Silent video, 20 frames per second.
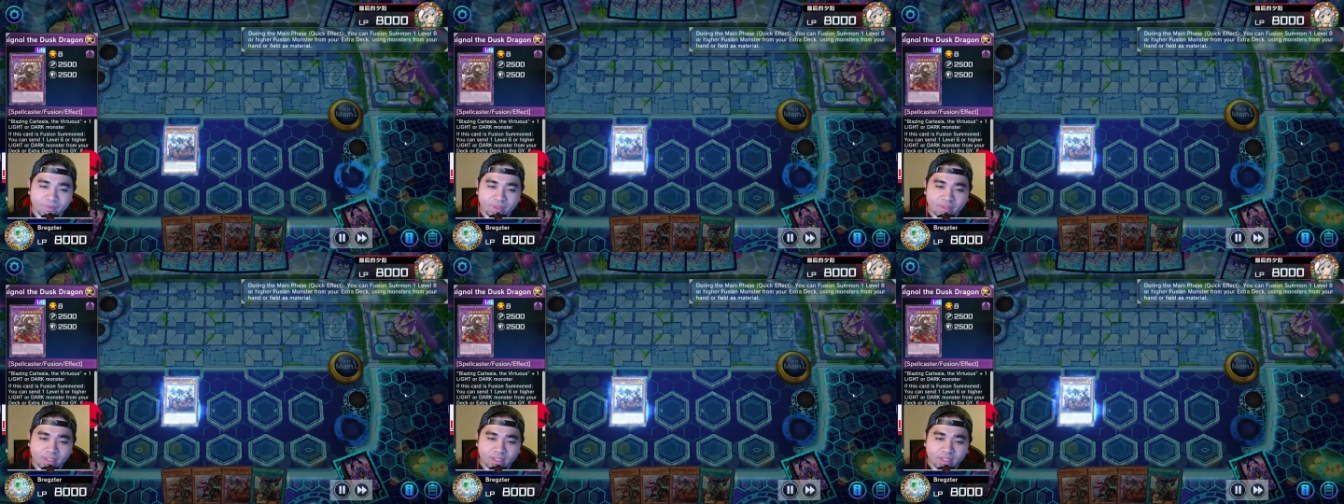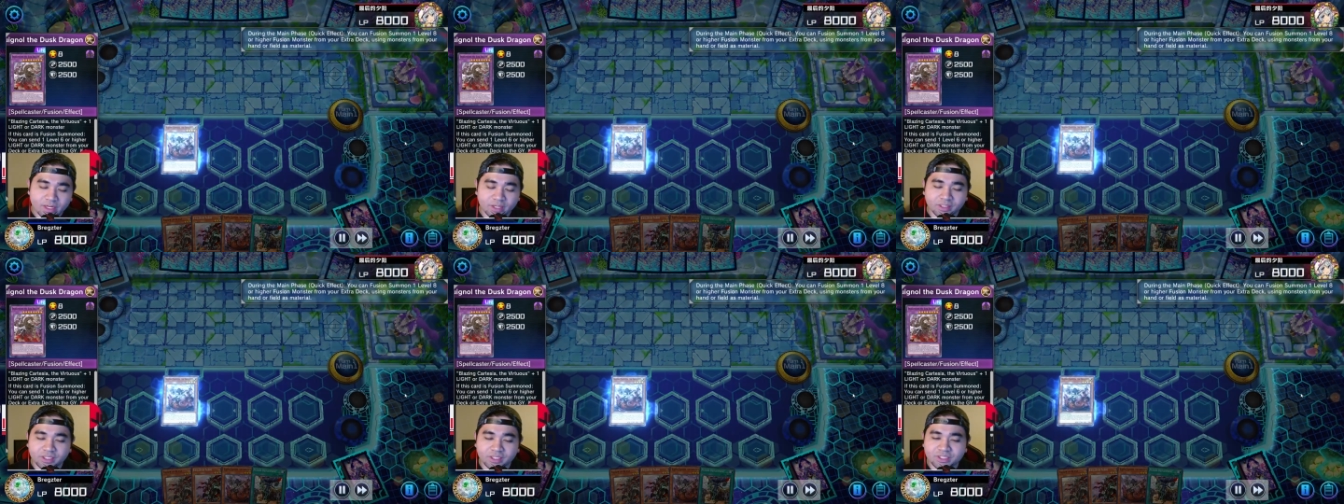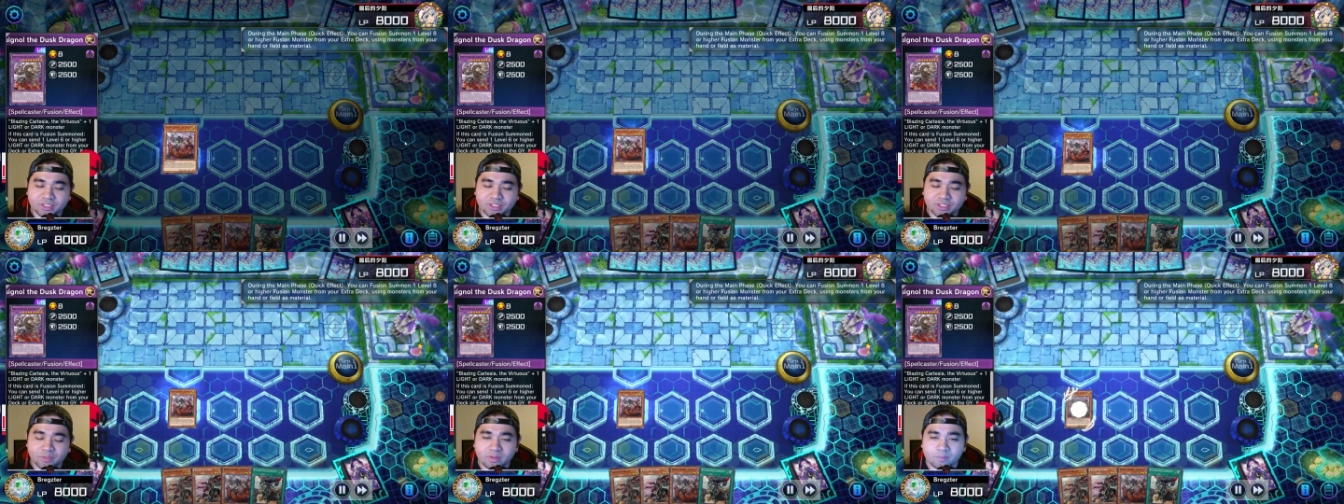
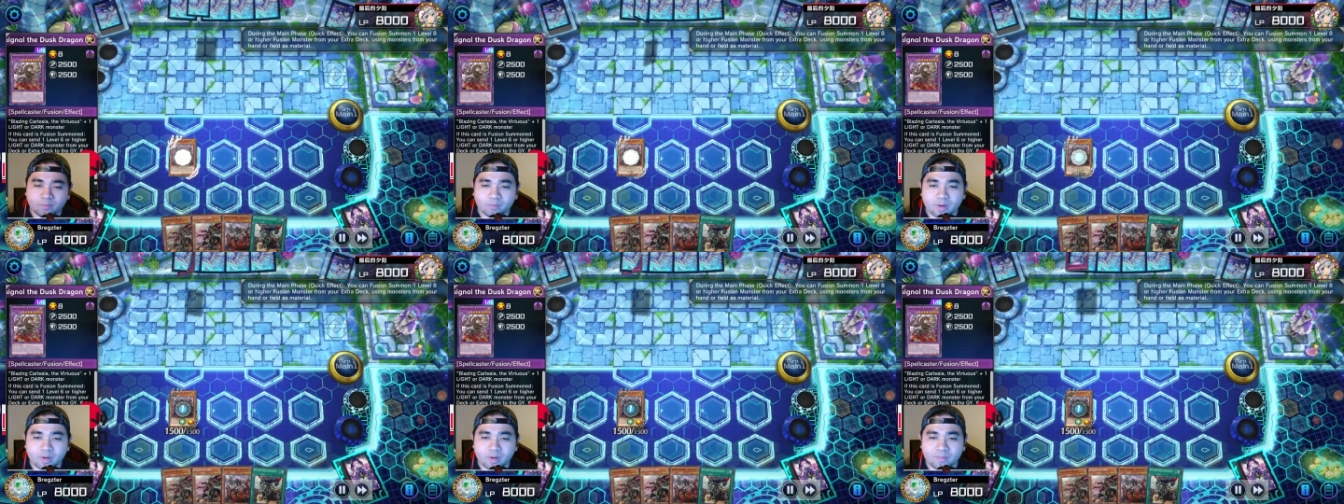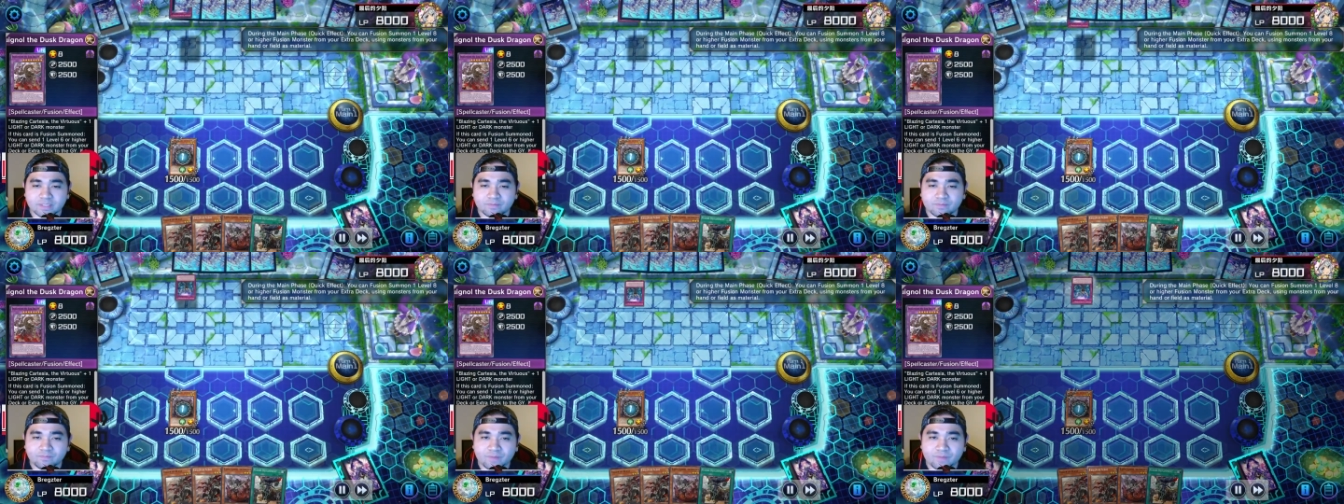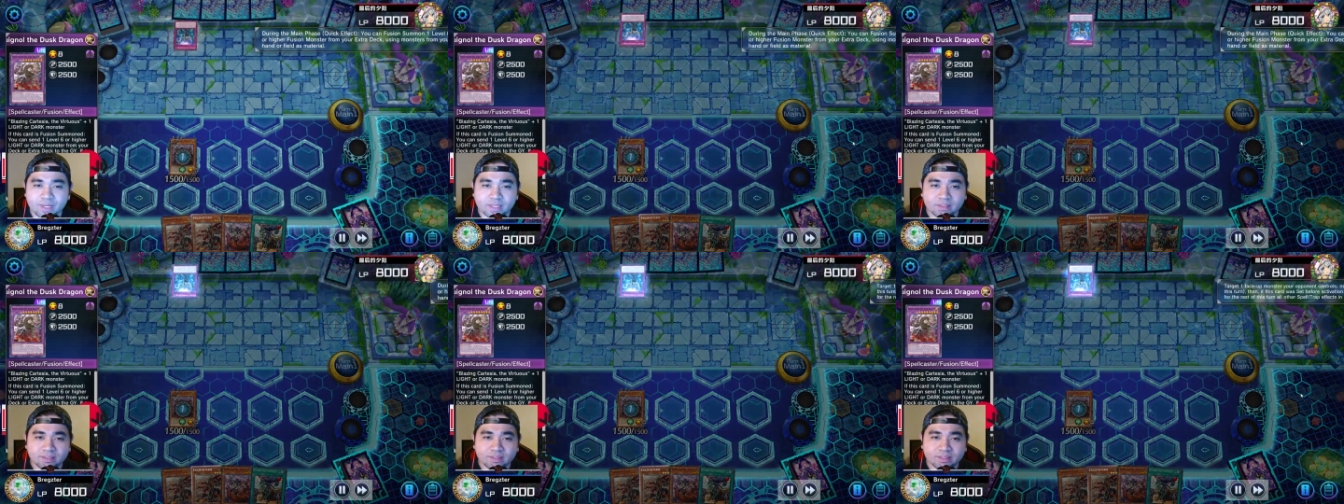Cartesia will prompt its
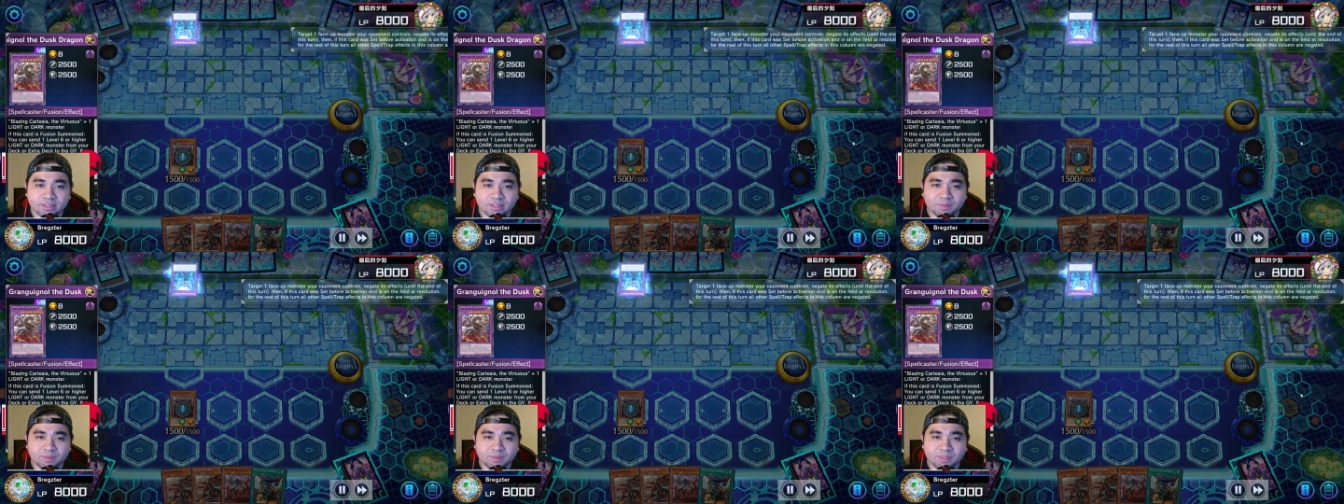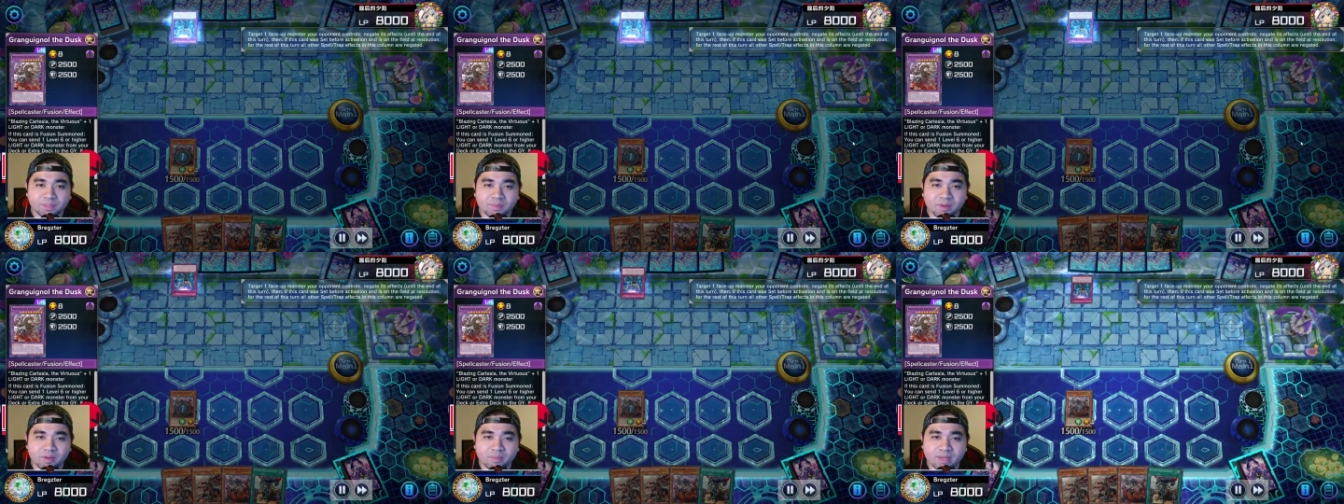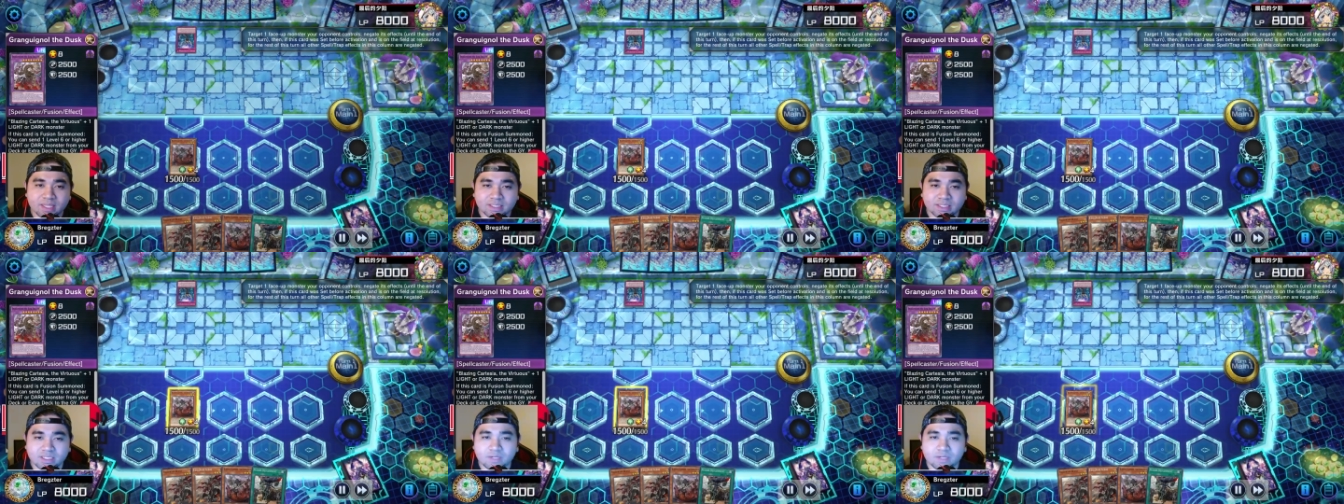inspect, spell something
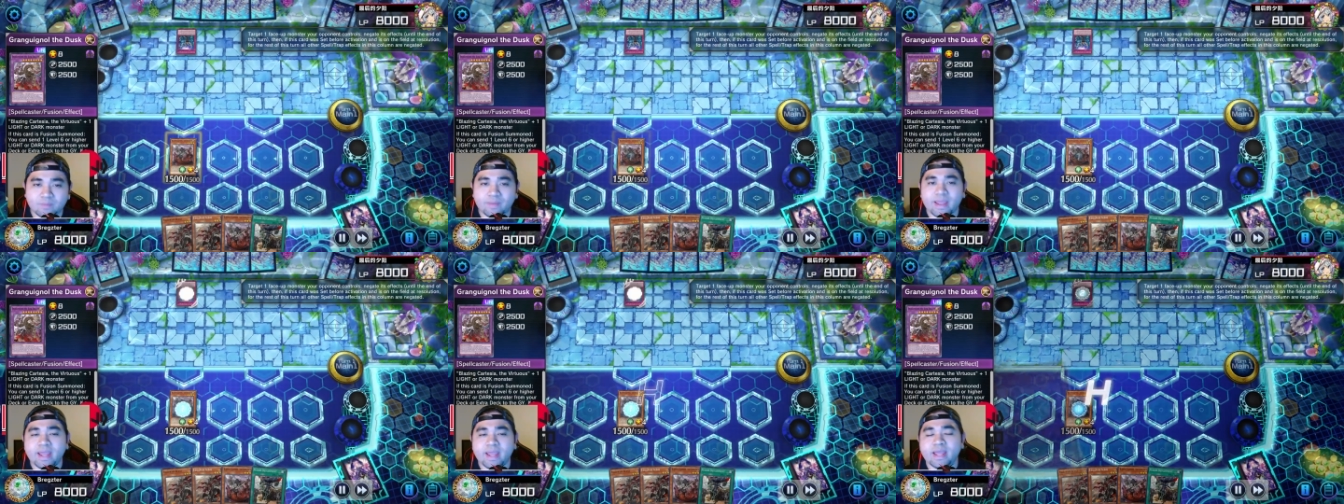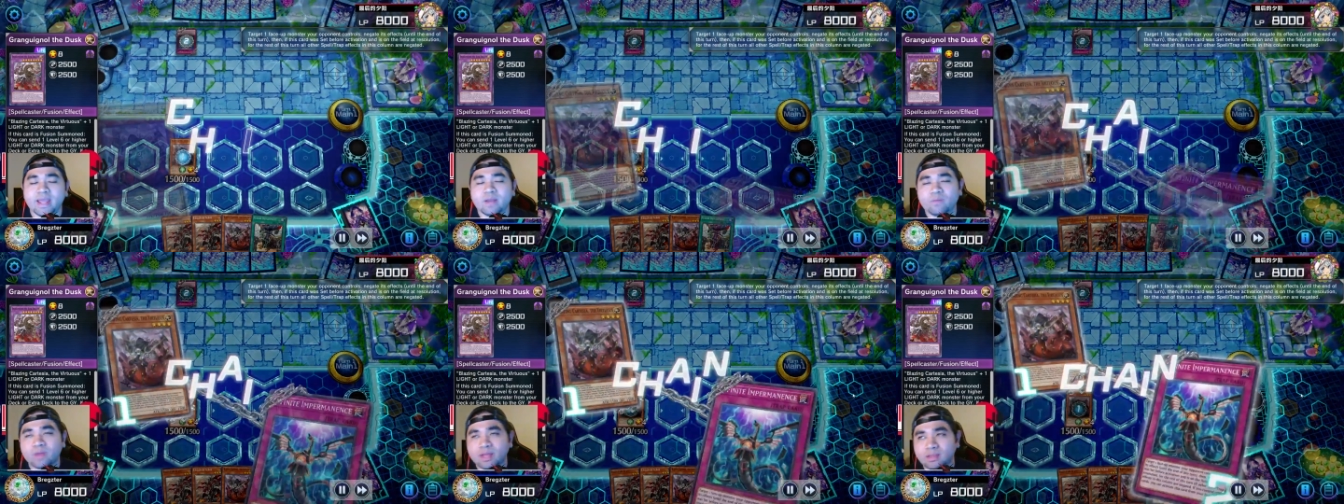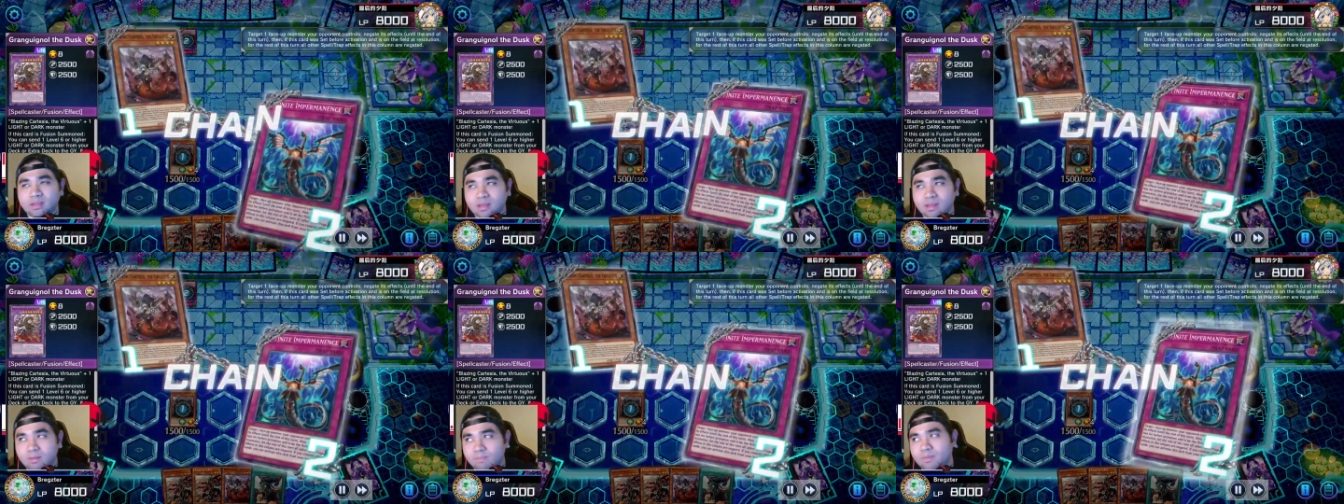monster, and we got
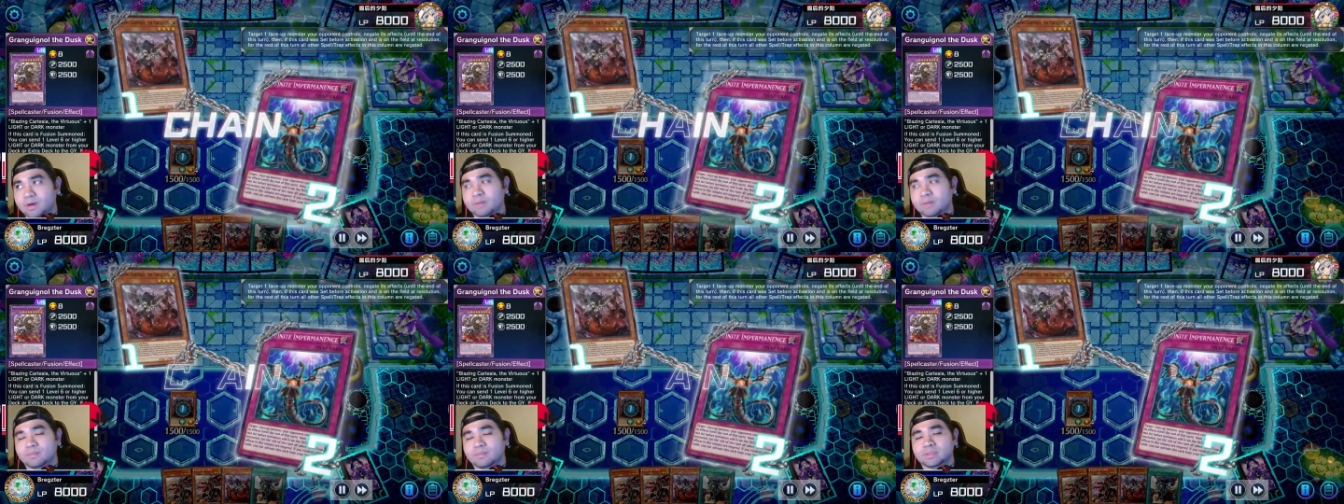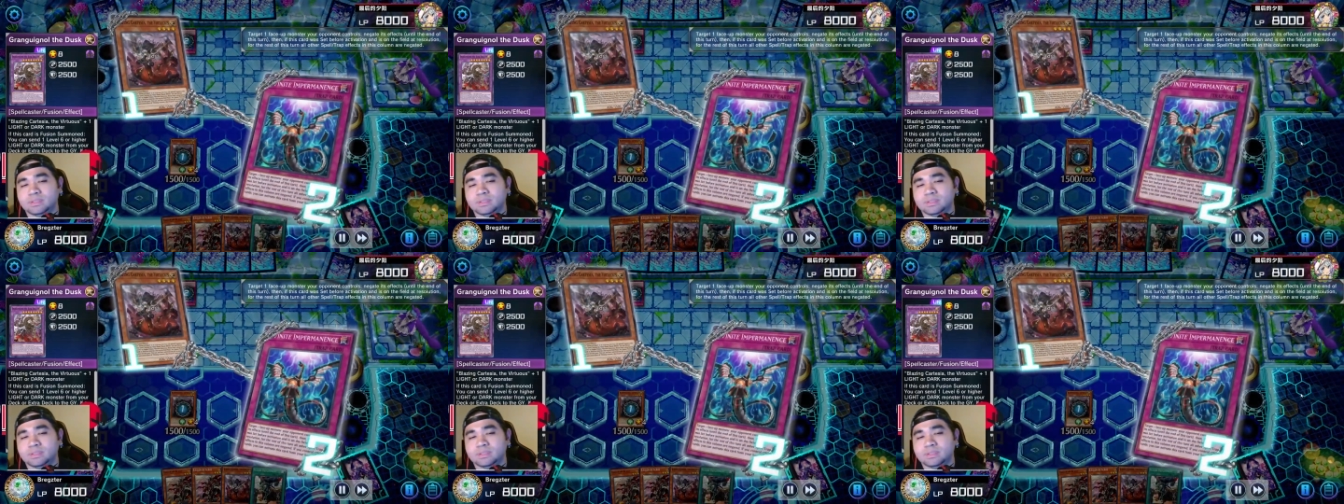the Invert.